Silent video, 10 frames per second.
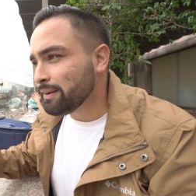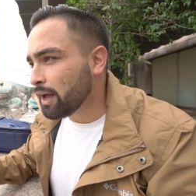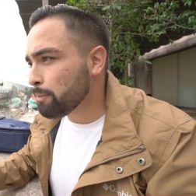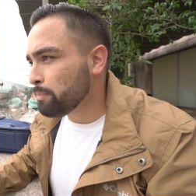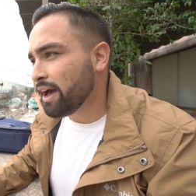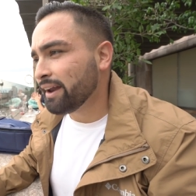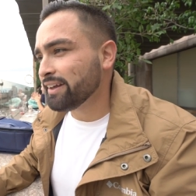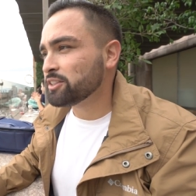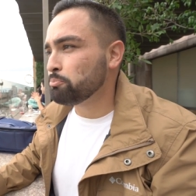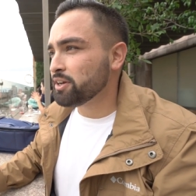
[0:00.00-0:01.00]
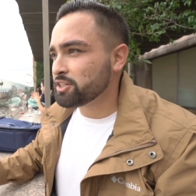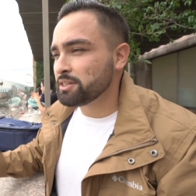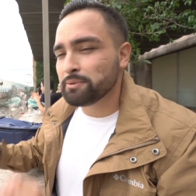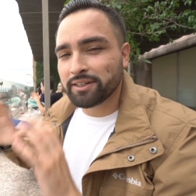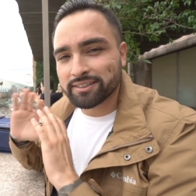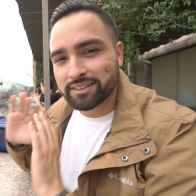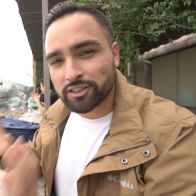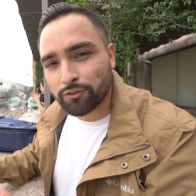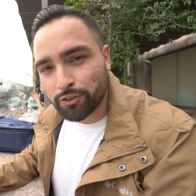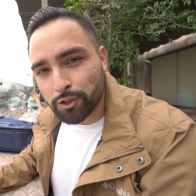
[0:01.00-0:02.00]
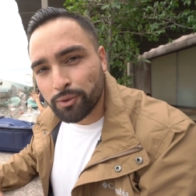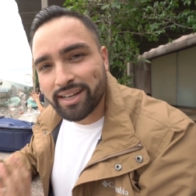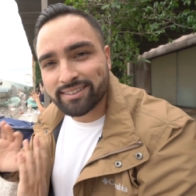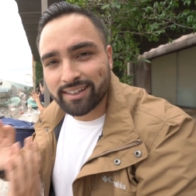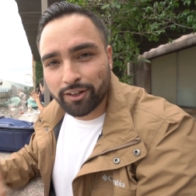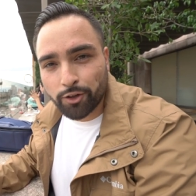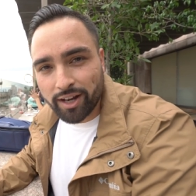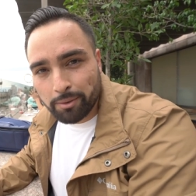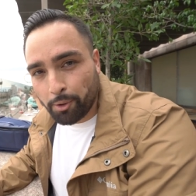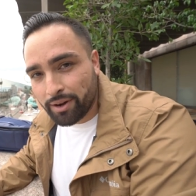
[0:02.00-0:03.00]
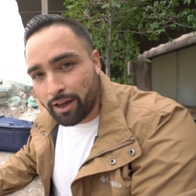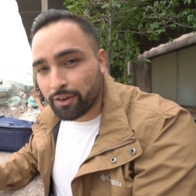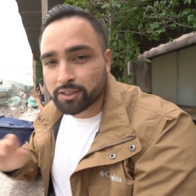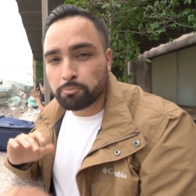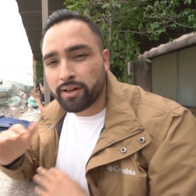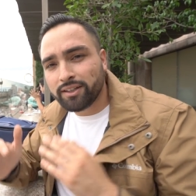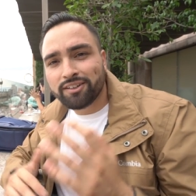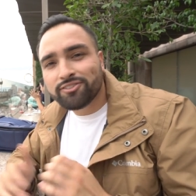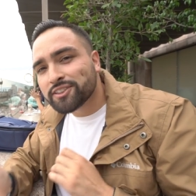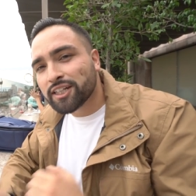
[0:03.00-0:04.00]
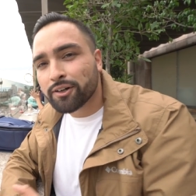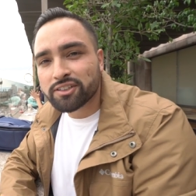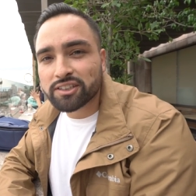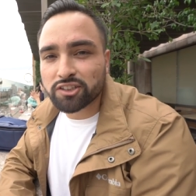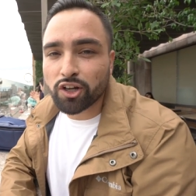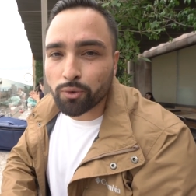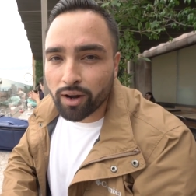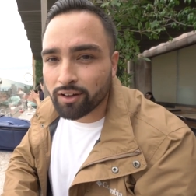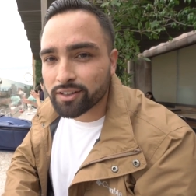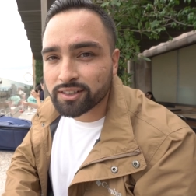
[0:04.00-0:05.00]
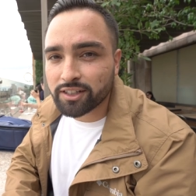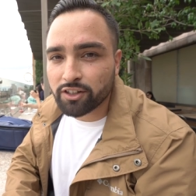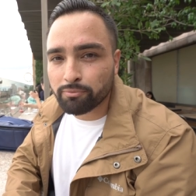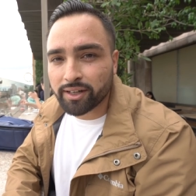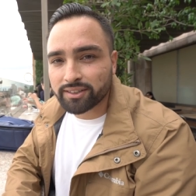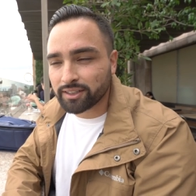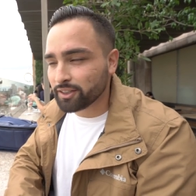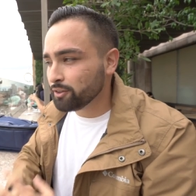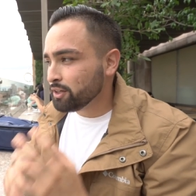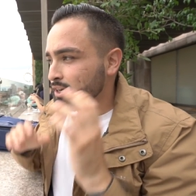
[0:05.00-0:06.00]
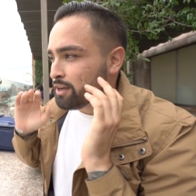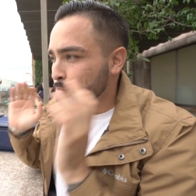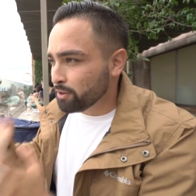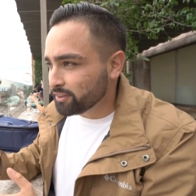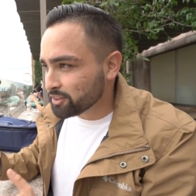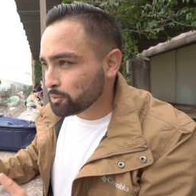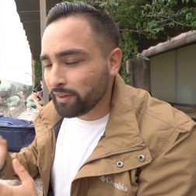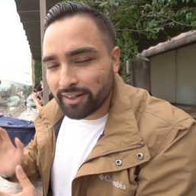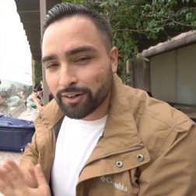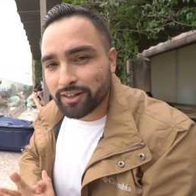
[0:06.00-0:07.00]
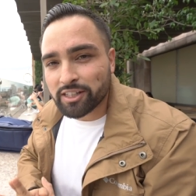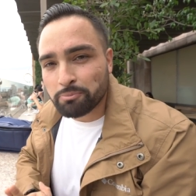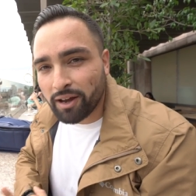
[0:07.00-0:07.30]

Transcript: not bad, especially because this view is incredible. Now there's many different terraces around the city of Mexico, but this one here is